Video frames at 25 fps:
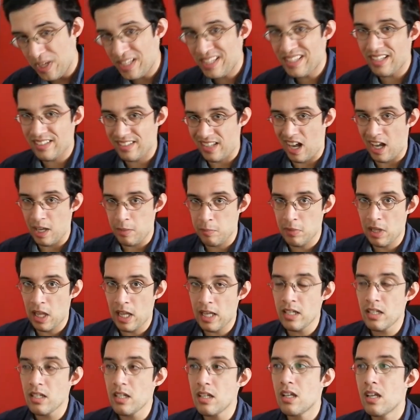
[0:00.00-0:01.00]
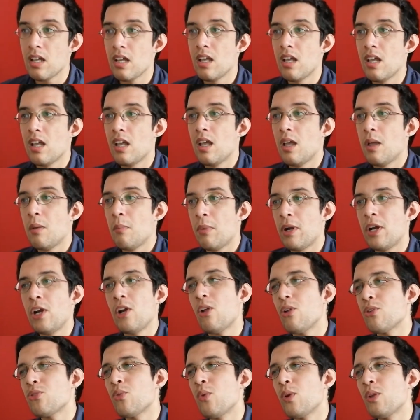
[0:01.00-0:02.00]
in the timeline, but it
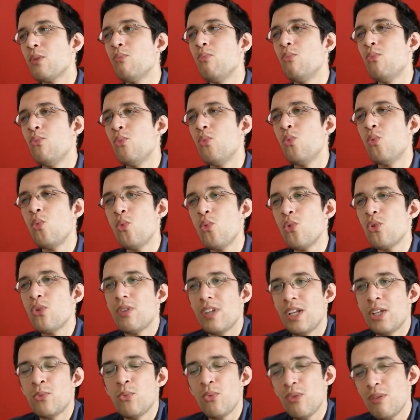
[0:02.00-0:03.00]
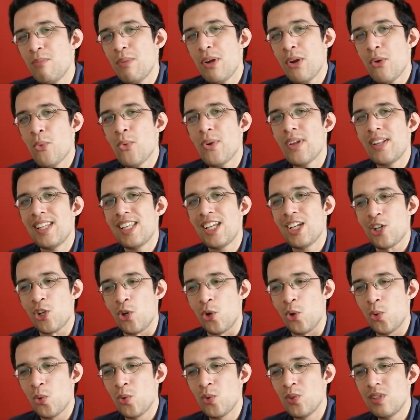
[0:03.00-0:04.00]
also it would it would be really
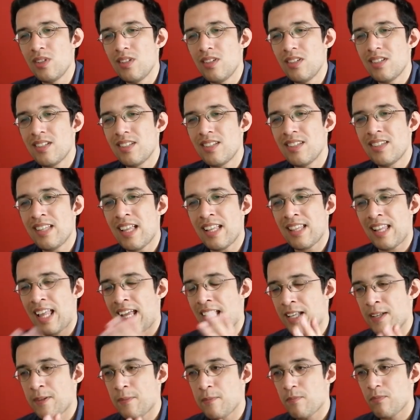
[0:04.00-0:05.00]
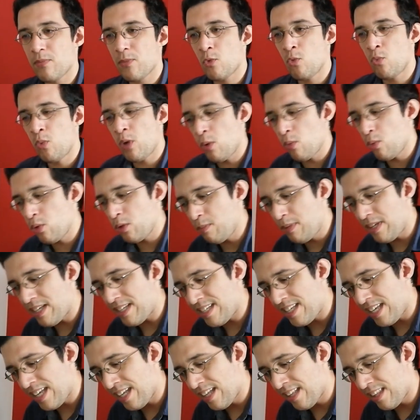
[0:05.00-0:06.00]
cool that like we would be
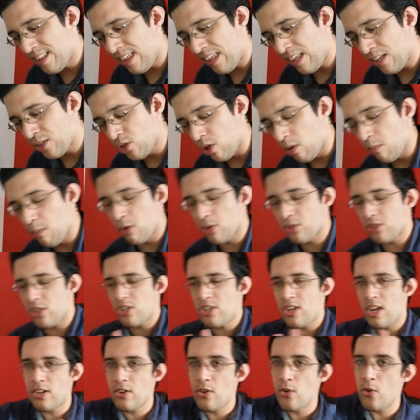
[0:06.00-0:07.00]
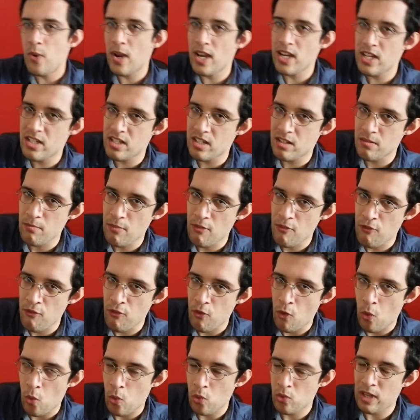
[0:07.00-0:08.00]
seeing things almost a generation
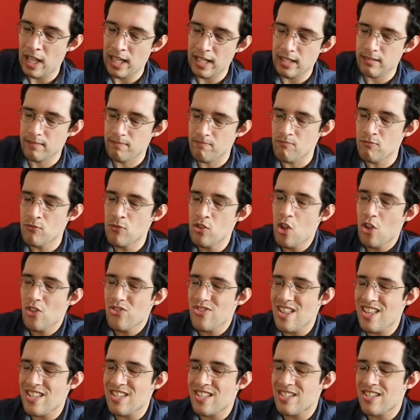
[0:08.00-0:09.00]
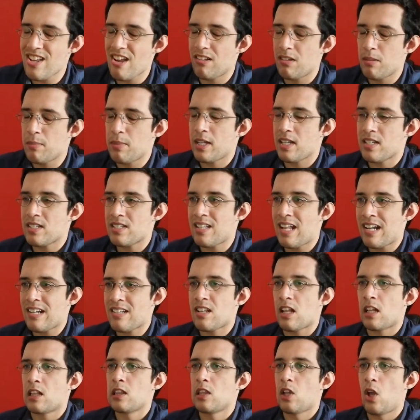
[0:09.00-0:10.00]
before. Like, not necessarily because there's
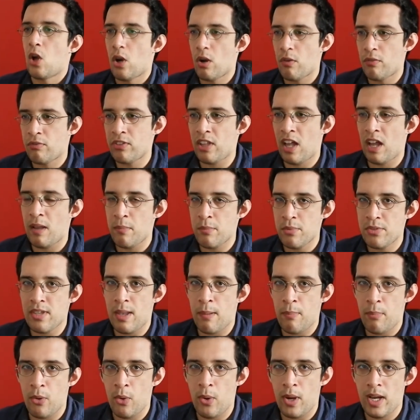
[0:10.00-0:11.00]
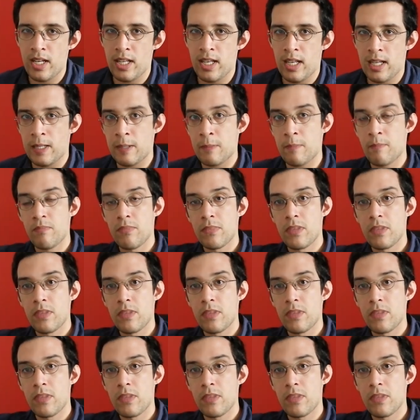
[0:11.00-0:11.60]
a lot of time separating